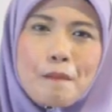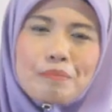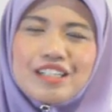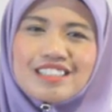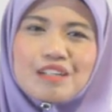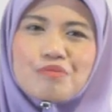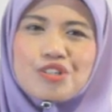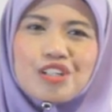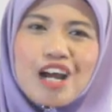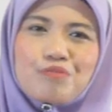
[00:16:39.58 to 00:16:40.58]
please
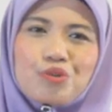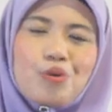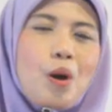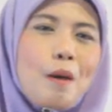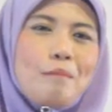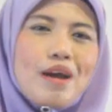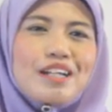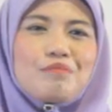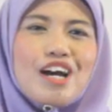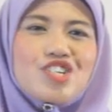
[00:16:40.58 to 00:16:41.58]
subscribe to
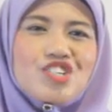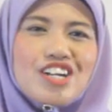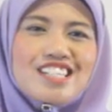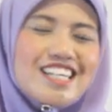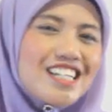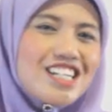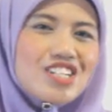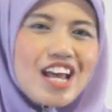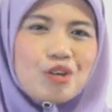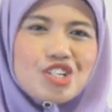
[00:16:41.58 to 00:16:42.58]
Madam Aisha's
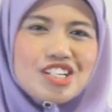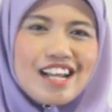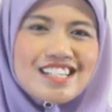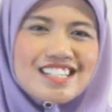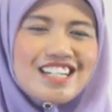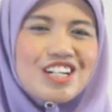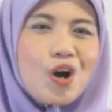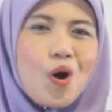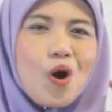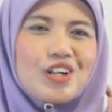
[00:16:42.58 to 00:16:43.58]
English language lesson
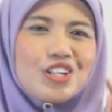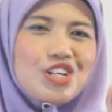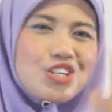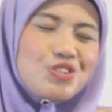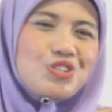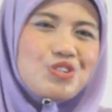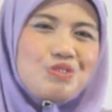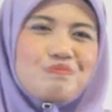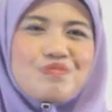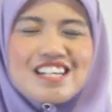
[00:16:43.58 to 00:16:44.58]
on
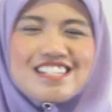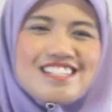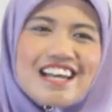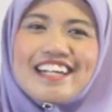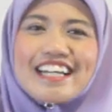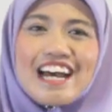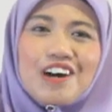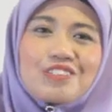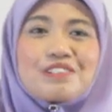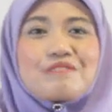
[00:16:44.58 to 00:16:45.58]
YouTube. Signing
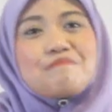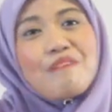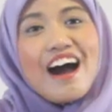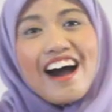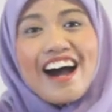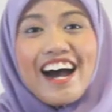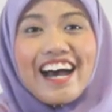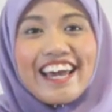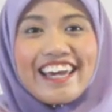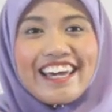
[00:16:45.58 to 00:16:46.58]
out.
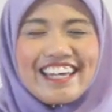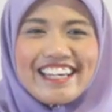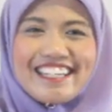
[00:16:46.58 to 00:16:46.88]
Bye!